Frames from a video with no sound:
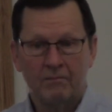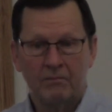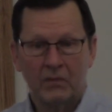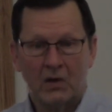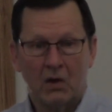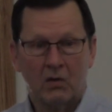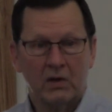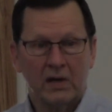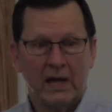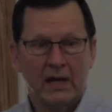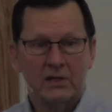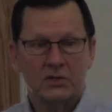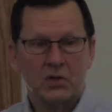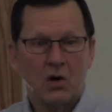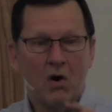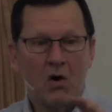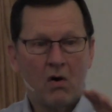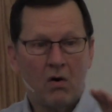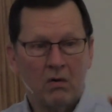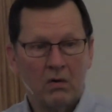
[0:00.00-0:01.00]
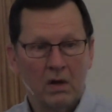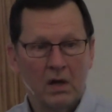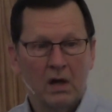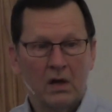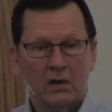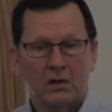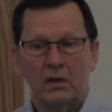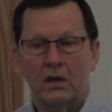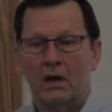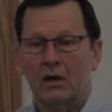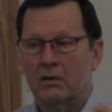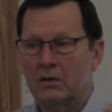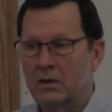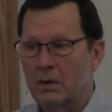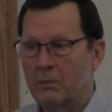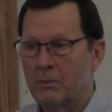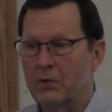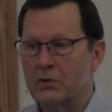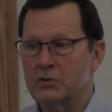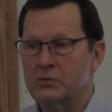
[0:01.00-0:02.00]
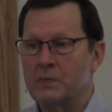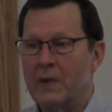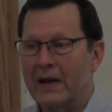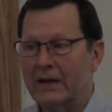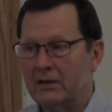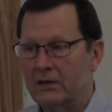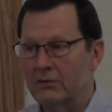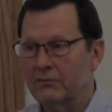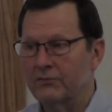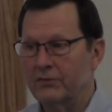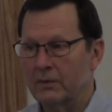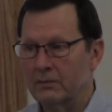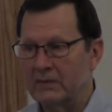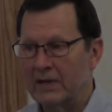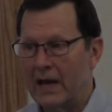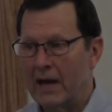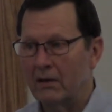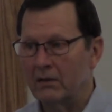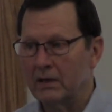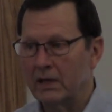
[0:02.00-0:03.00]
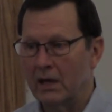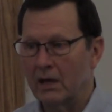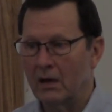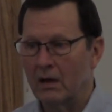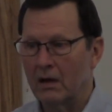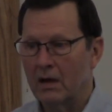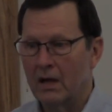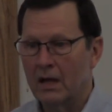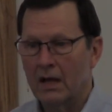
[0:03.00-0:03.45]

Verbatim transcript: Okay, it's all the, the perspective from down here.